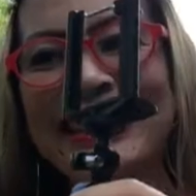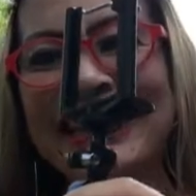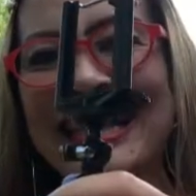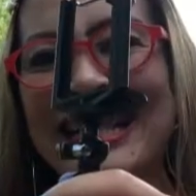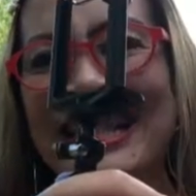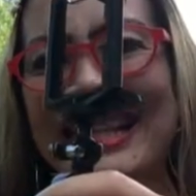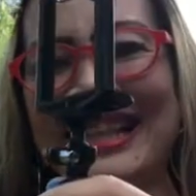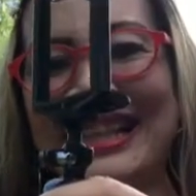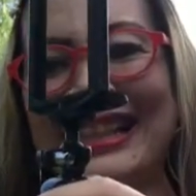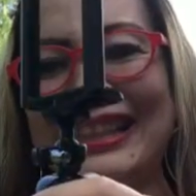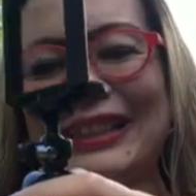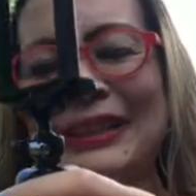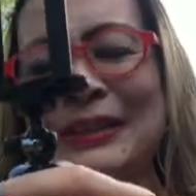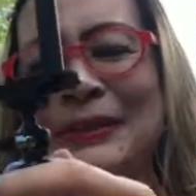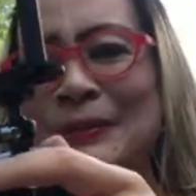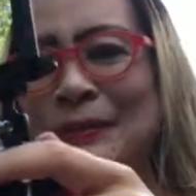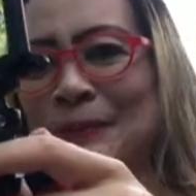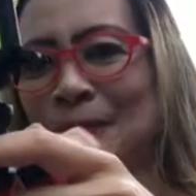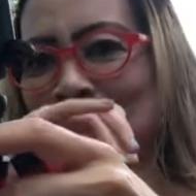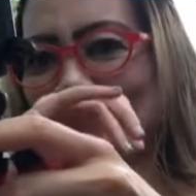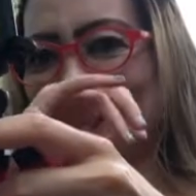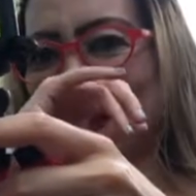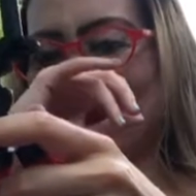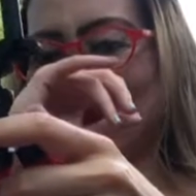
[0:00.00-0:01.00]
yeah.
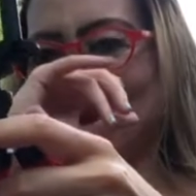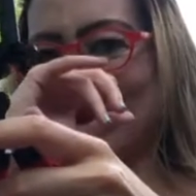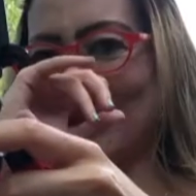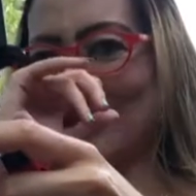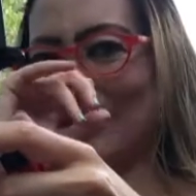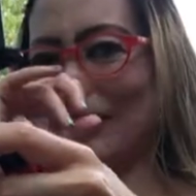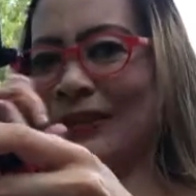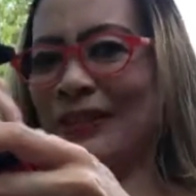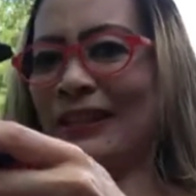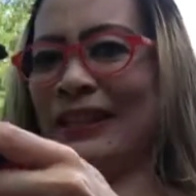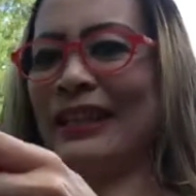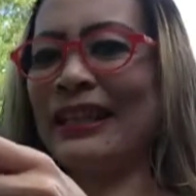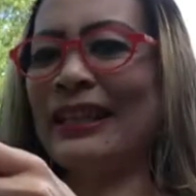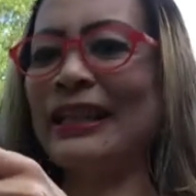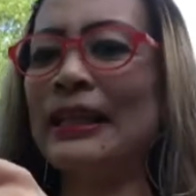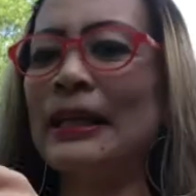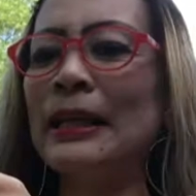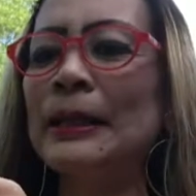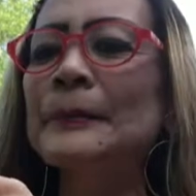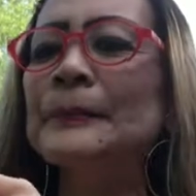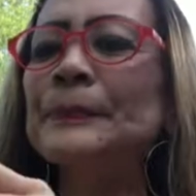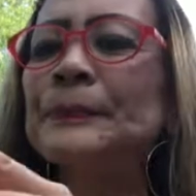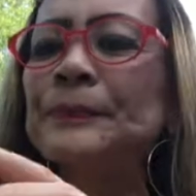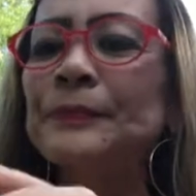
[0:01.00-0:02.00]
I'm sorry, yeah.
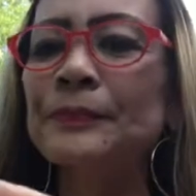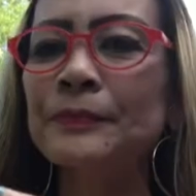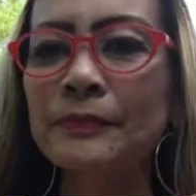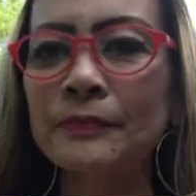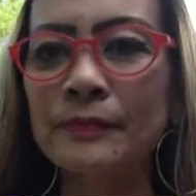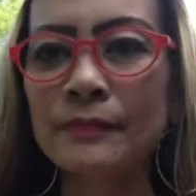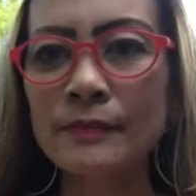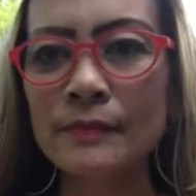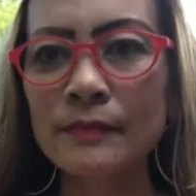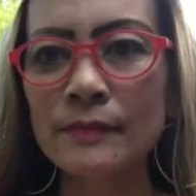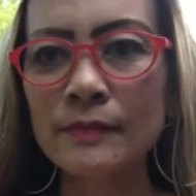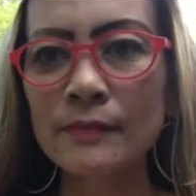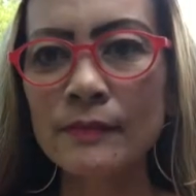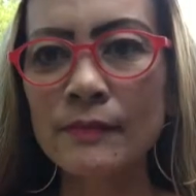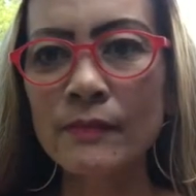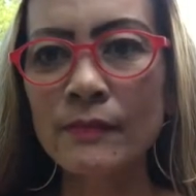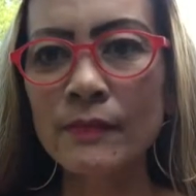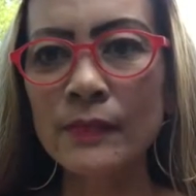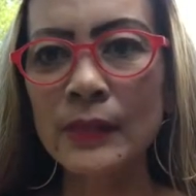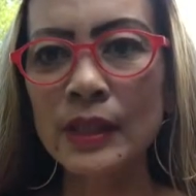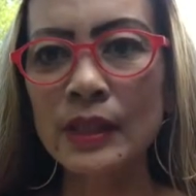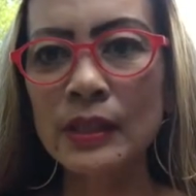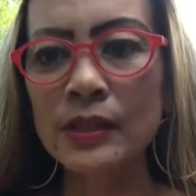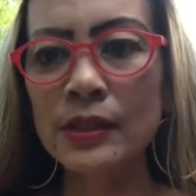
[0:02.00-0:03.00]

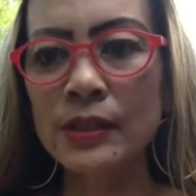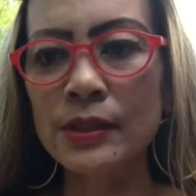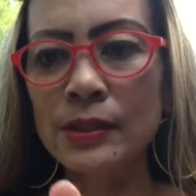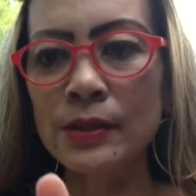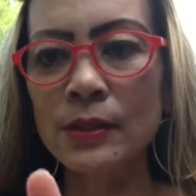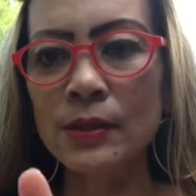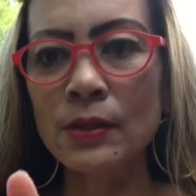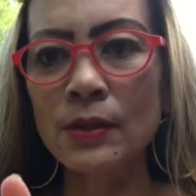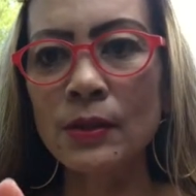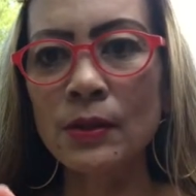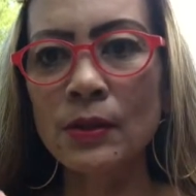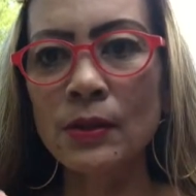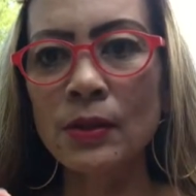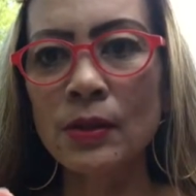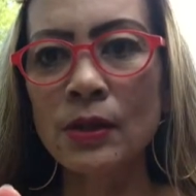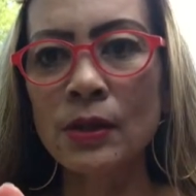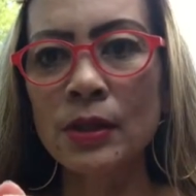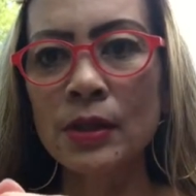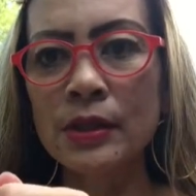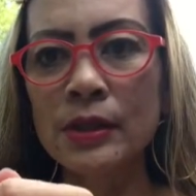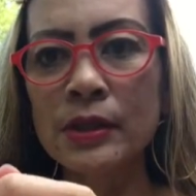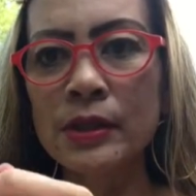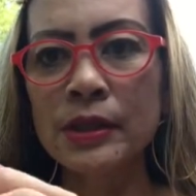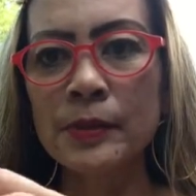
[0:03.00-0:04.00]
Mm-hmm. So,
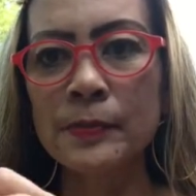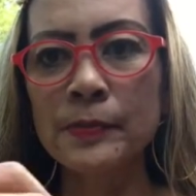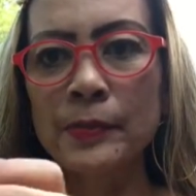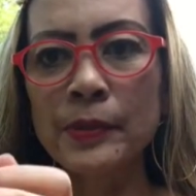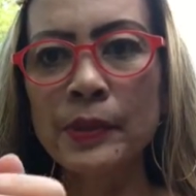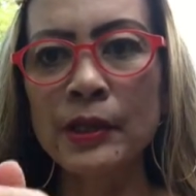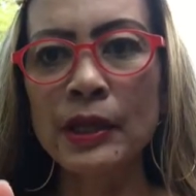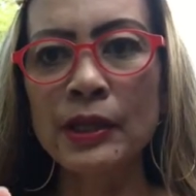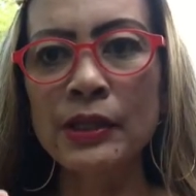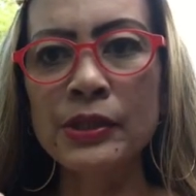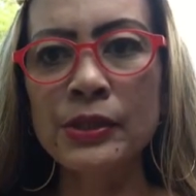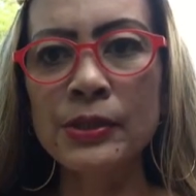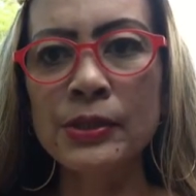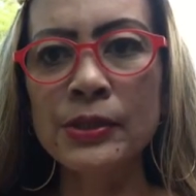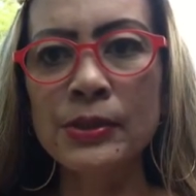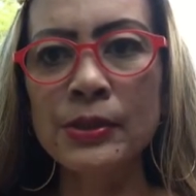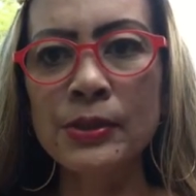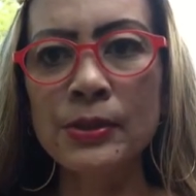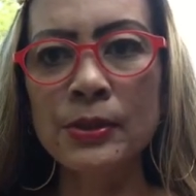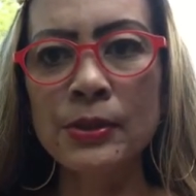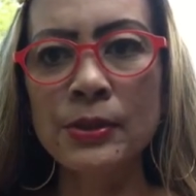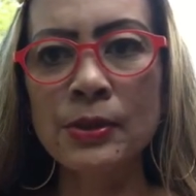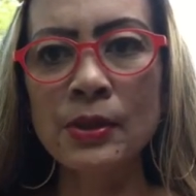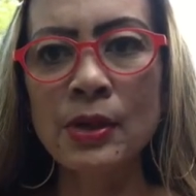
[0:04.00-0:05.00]
spread so
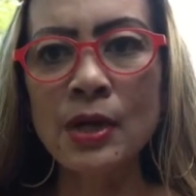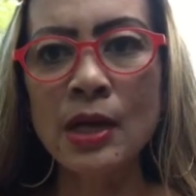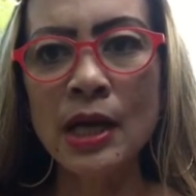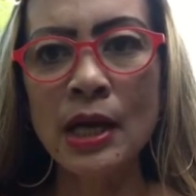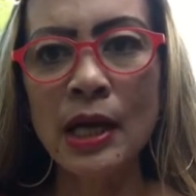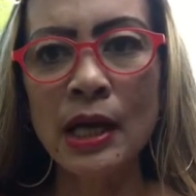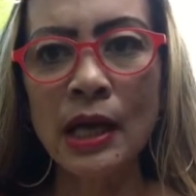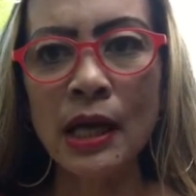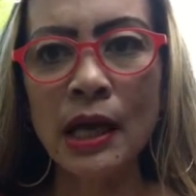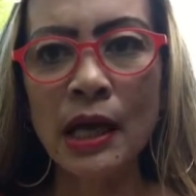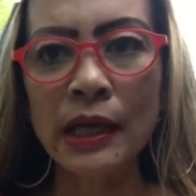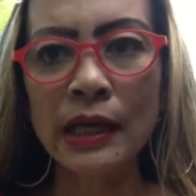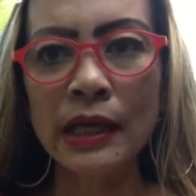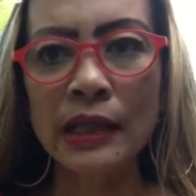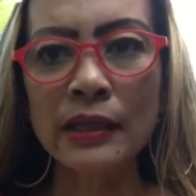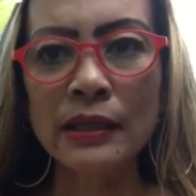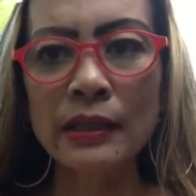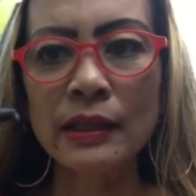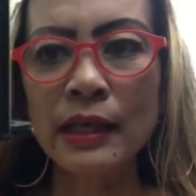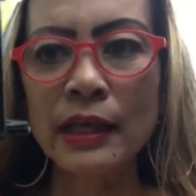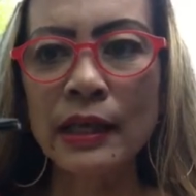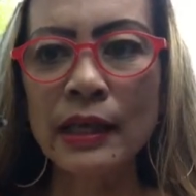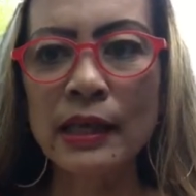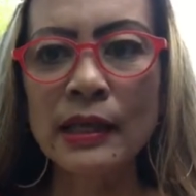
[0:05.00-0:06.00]
in
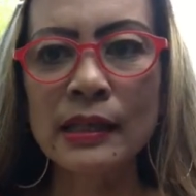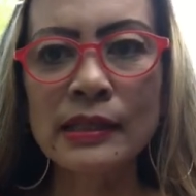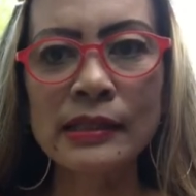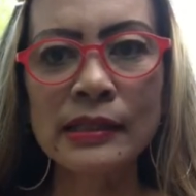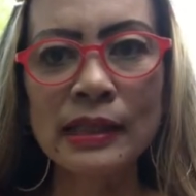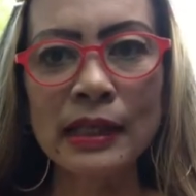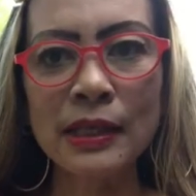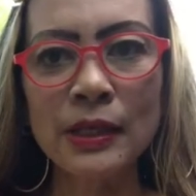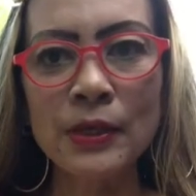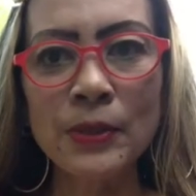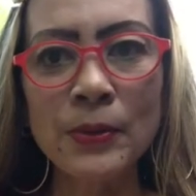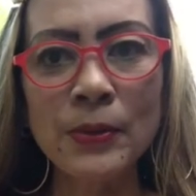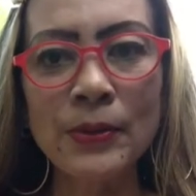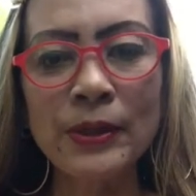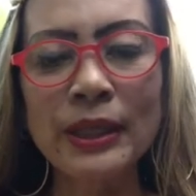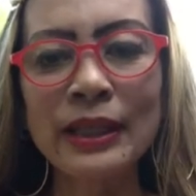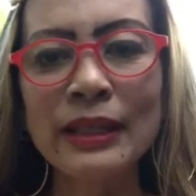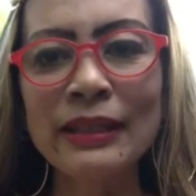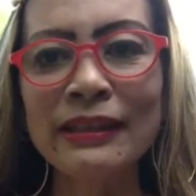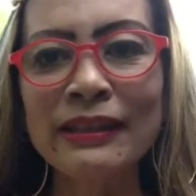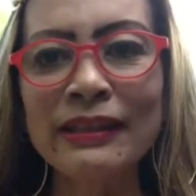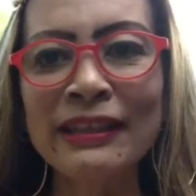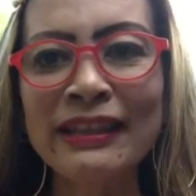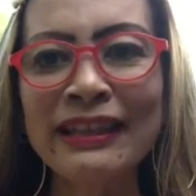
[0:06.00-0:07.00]
case I go
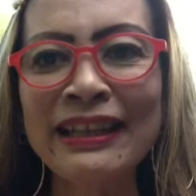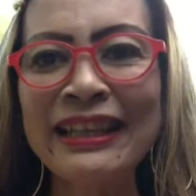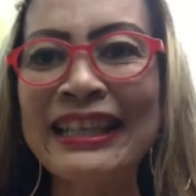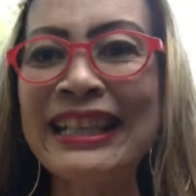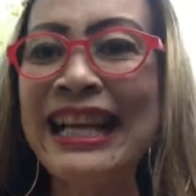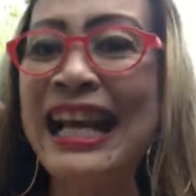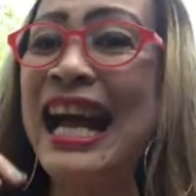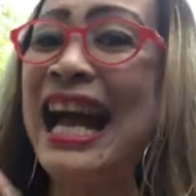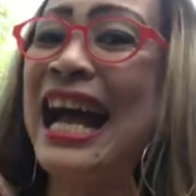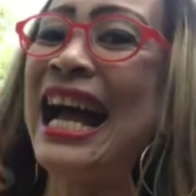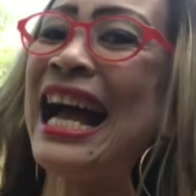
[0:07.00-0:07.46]
eating,